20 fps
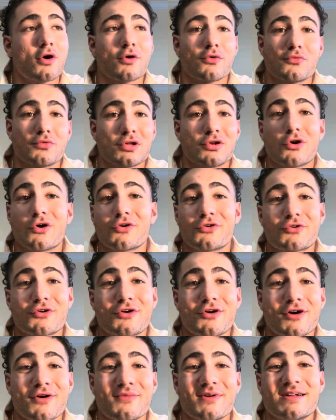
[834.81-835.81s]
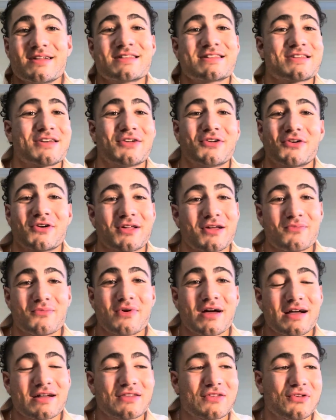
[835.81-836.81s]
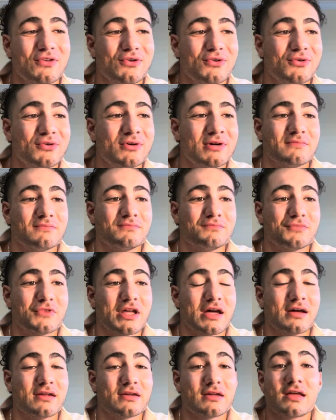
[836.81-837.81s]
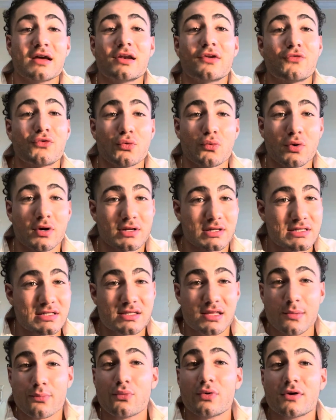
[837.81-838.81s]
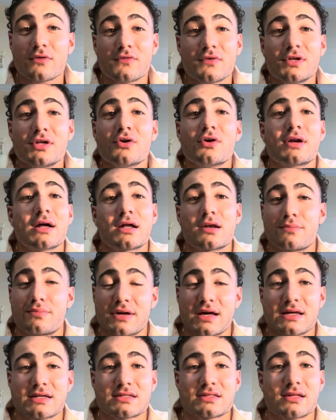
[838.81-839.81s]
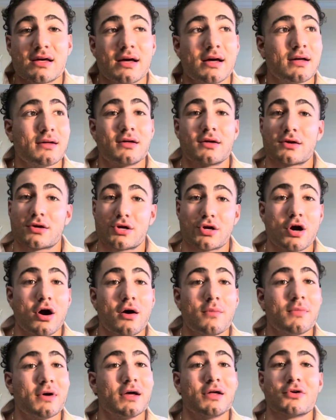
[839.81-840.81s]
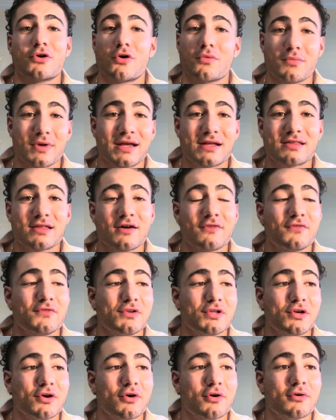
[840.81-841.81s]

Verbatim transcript: I'll read all your comments and I'll get back to you. And, and again, if you want a step one video on how to pass that, comment, I'll make that video.